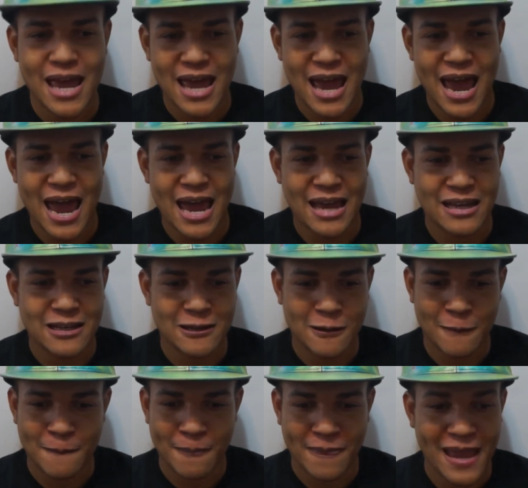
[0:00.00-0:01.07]
And
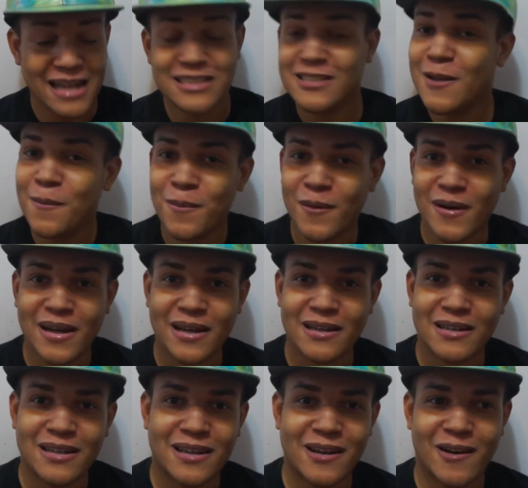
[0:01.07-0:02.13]
at some point,
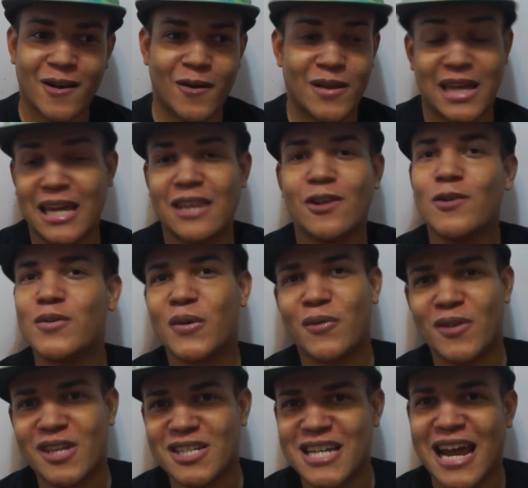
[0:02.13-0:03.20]
you know, like and those were
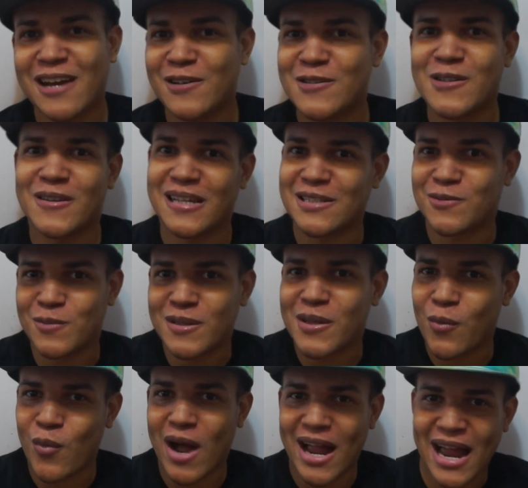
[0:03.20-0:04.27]
for the channel, so that's
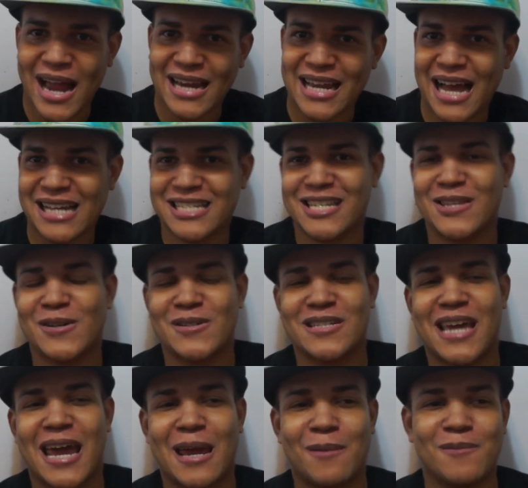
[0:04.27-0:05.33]
really why I got to those
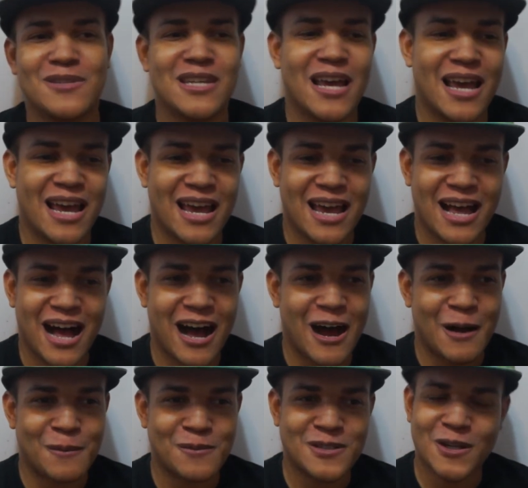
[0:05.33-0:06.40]
games.
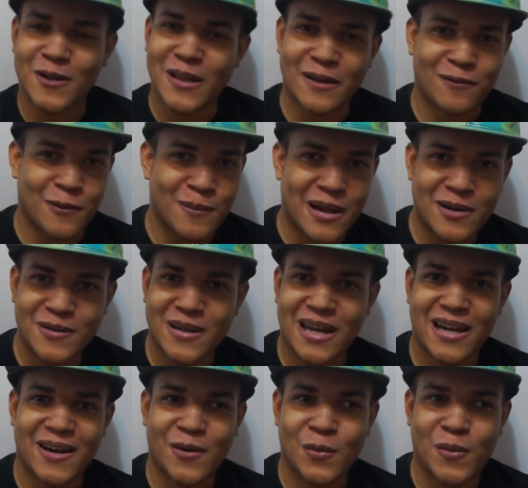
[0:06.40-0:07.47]
Um, so like for Metal
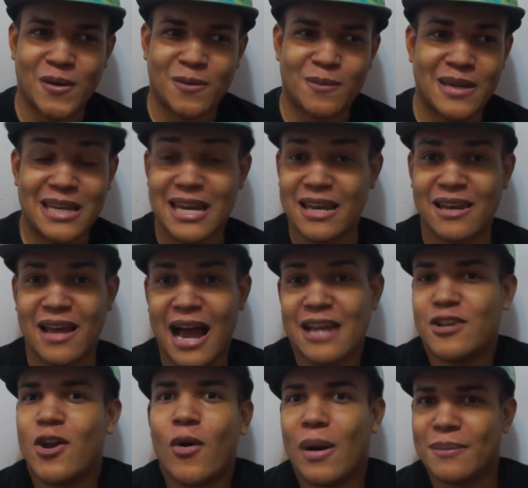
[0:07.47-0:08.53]
Gear, with me,
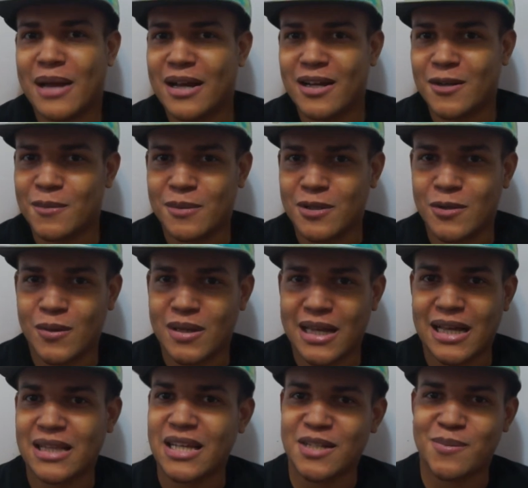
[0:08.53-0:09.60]
I know I'm not going to be doing
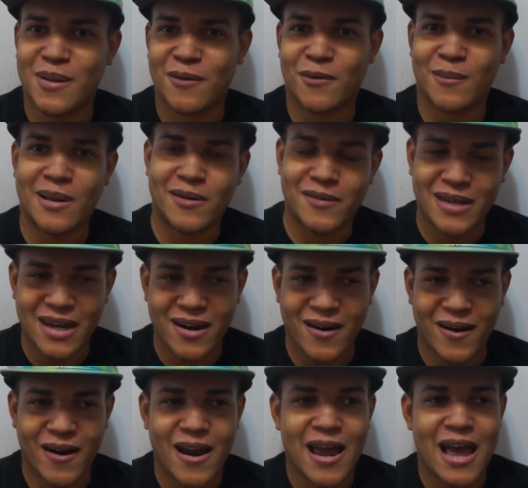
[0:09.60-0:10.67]
like a let's play for Metal
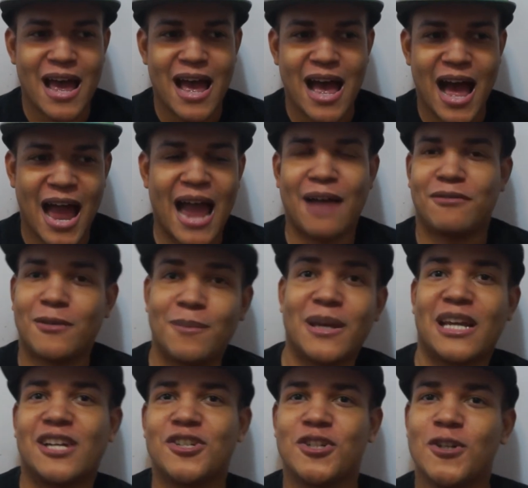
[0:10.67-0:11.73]
Gear. I have to
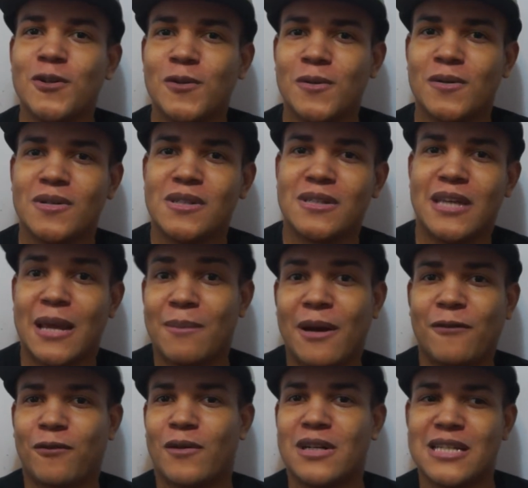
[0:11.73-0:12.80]
pick and choose in my
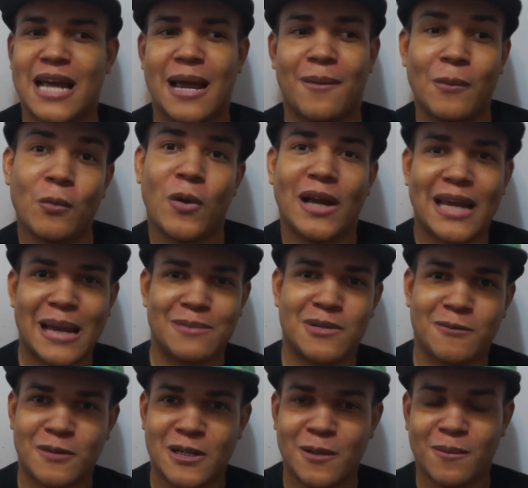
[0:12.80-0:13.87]
free time what games
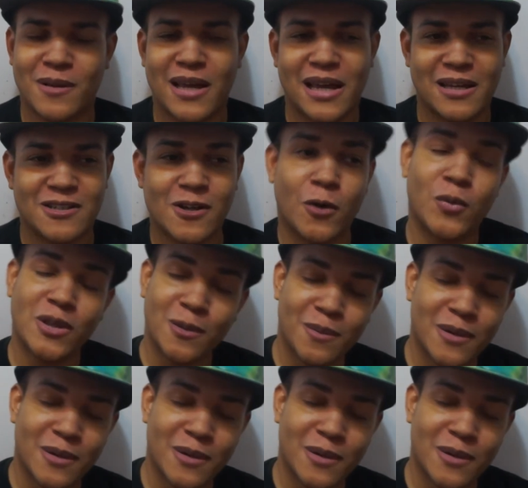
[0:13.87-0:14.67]
I'm going to play. So with the